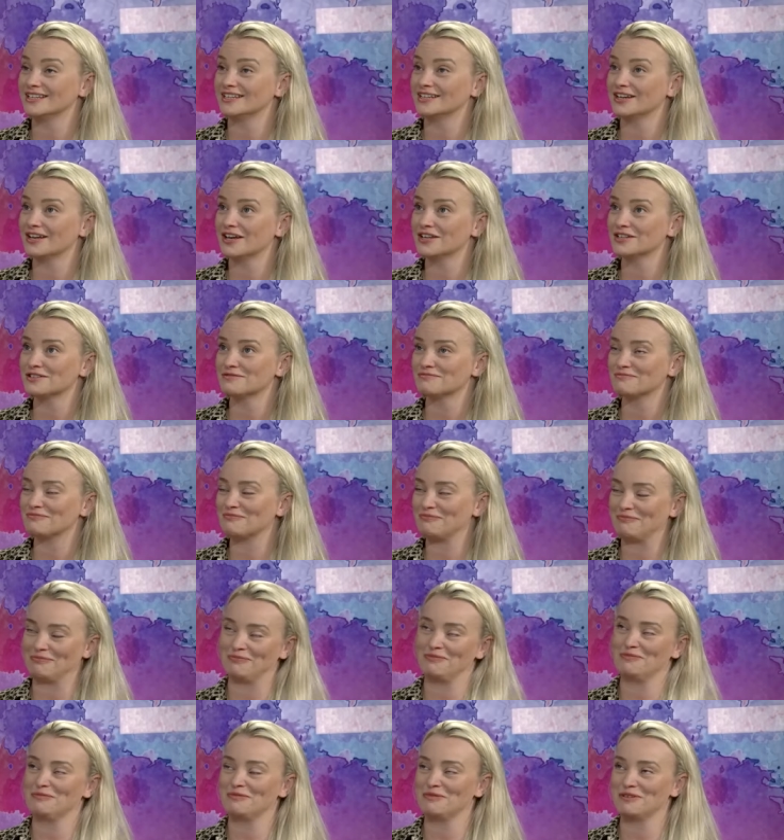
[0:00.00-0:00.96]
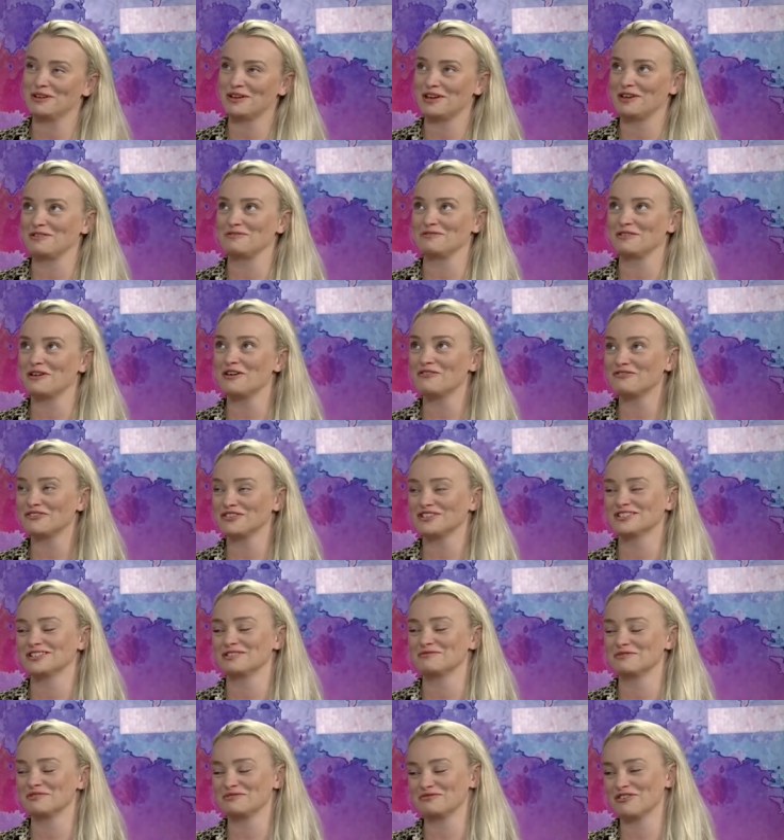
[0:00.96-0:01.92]
as you know,
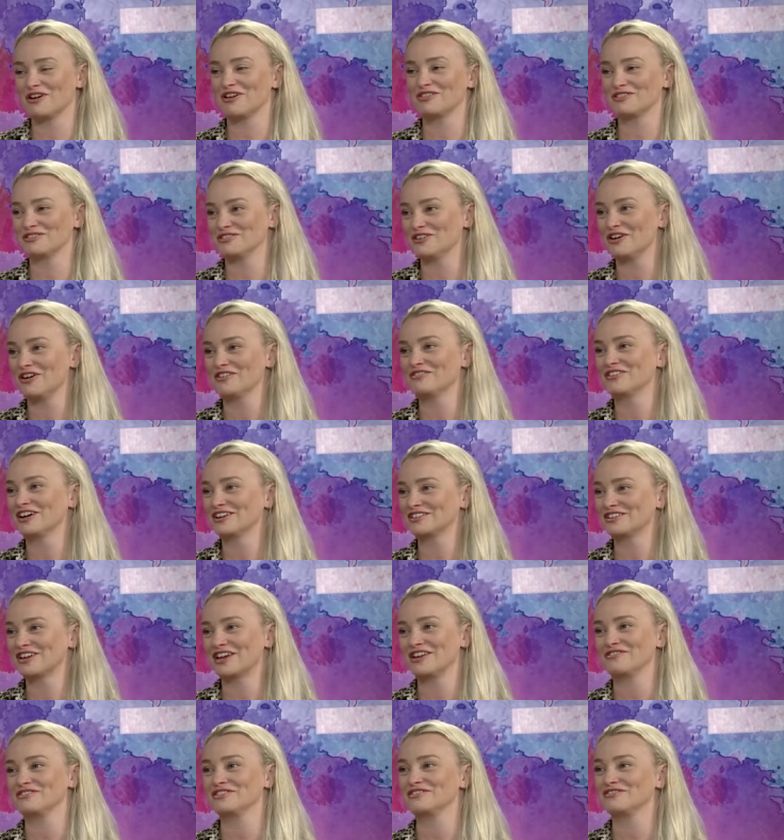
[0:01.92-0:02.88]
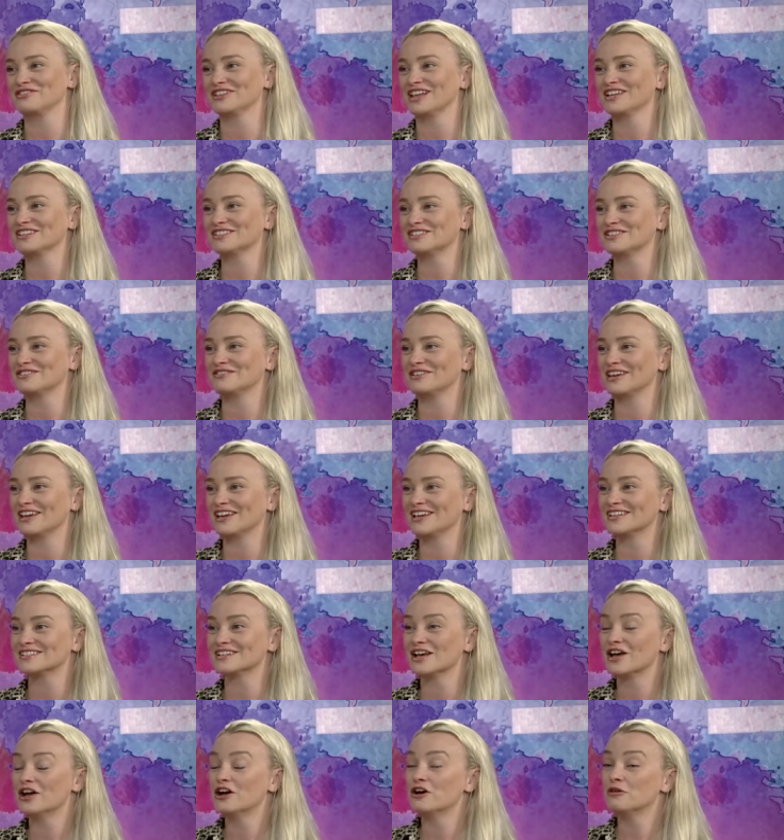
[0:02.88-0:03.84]
obviously we'd rather not have had COVID for the last 2 years.
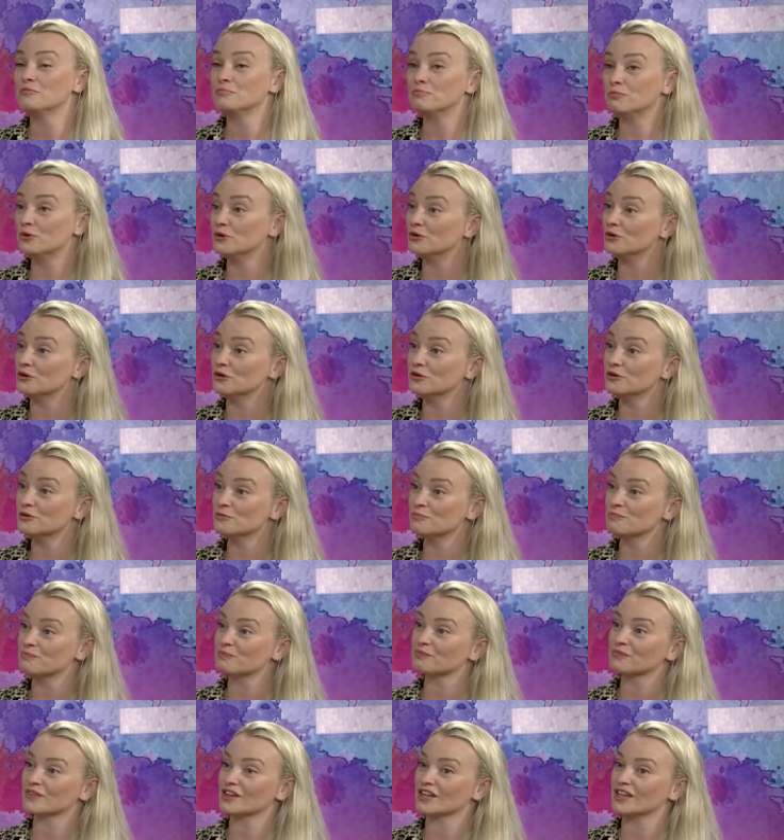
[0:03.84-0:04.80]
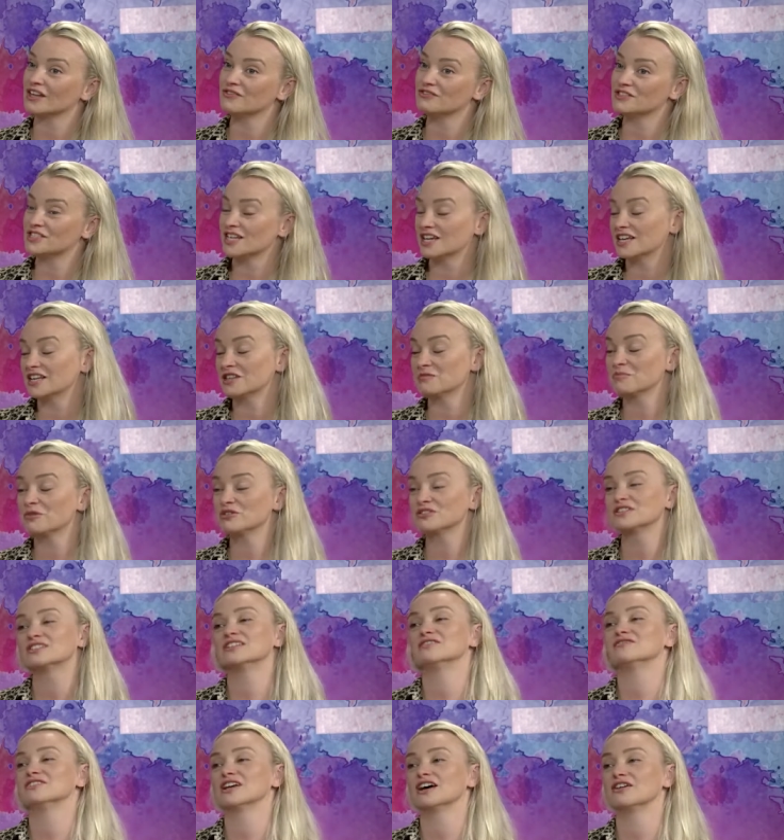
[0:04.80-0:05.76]
But if taking the
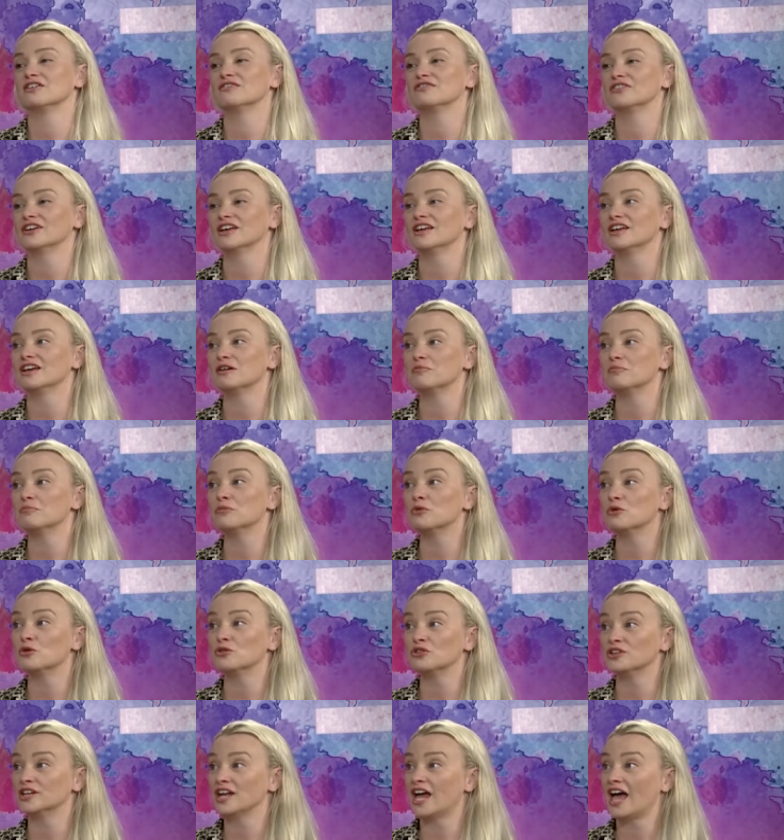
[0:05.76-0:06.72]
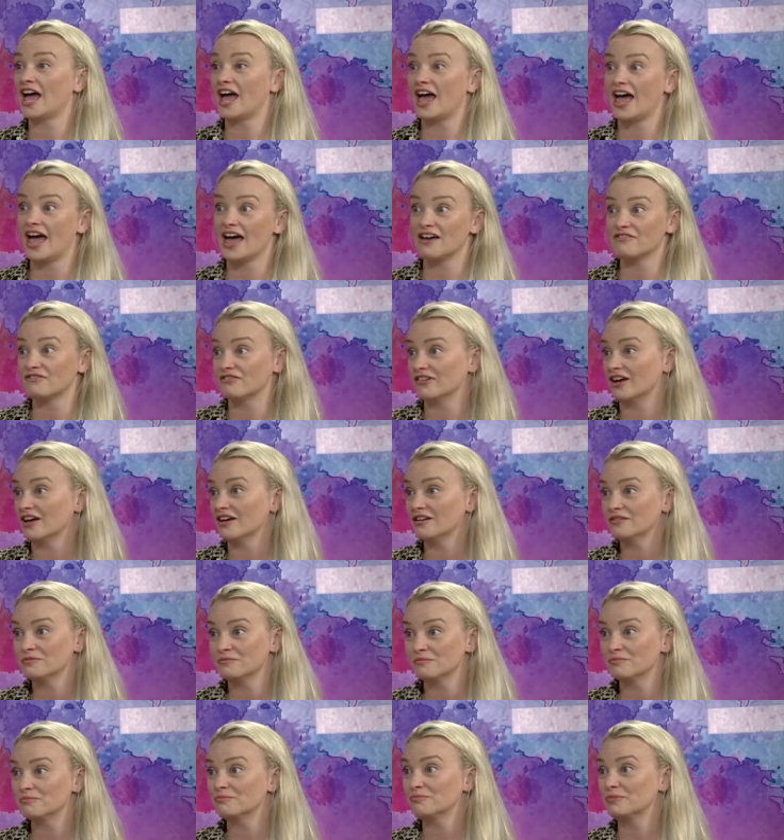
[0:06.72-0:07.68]
positives out of it, more than ever,
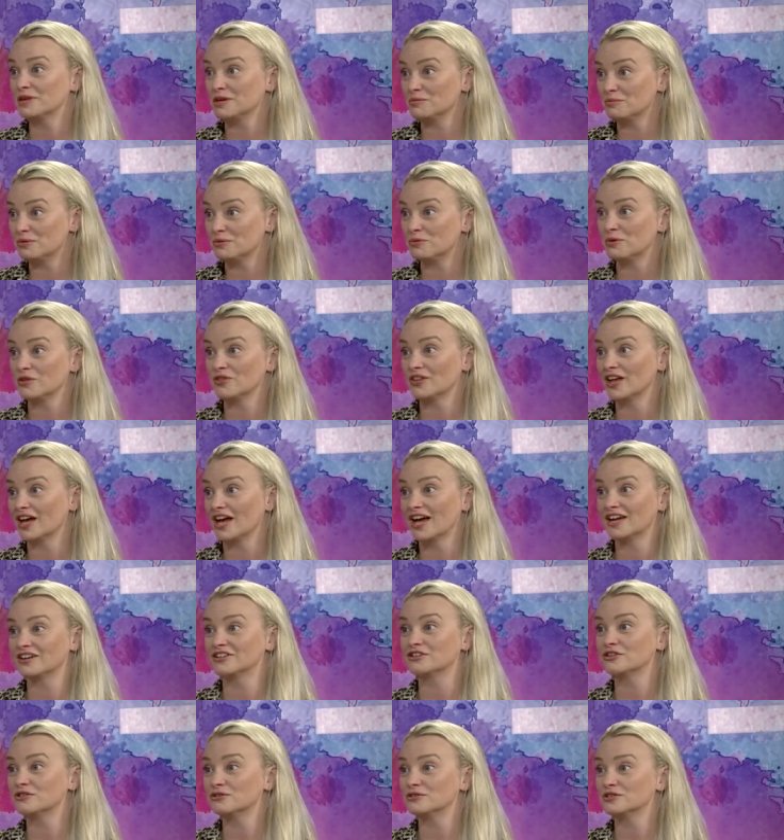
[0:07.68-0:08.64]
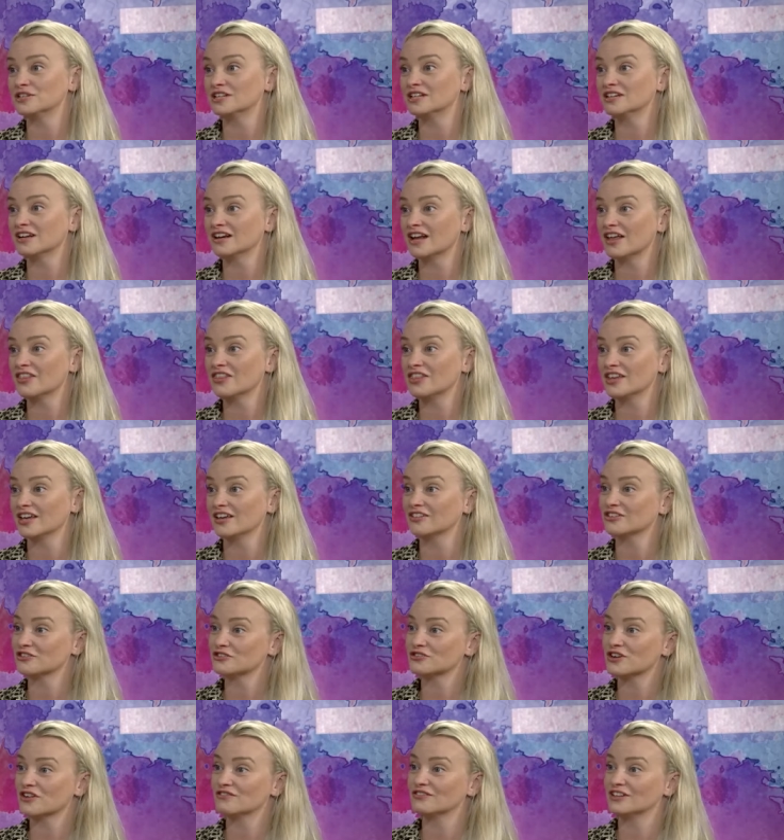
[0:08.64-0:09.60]
people want that hand-holding. And I think
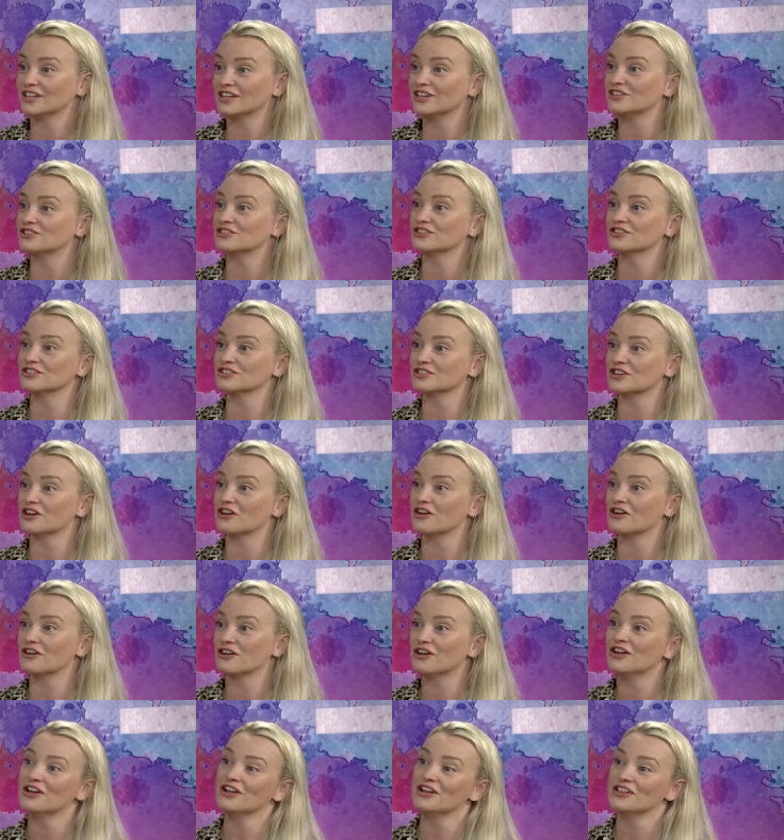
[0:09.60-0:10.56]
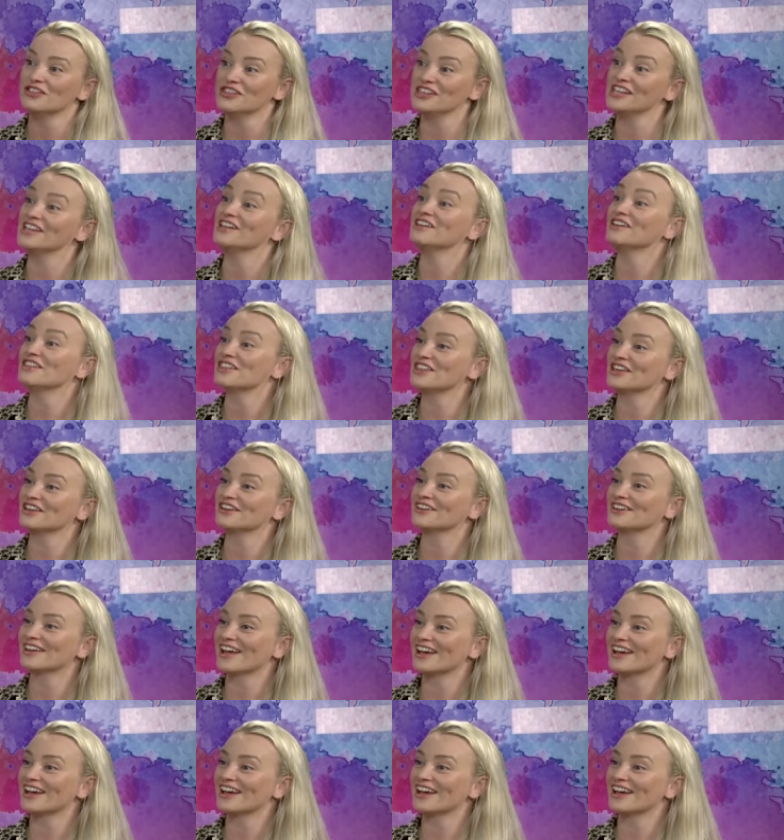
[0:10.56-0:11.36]
that travel agents are the in thing again.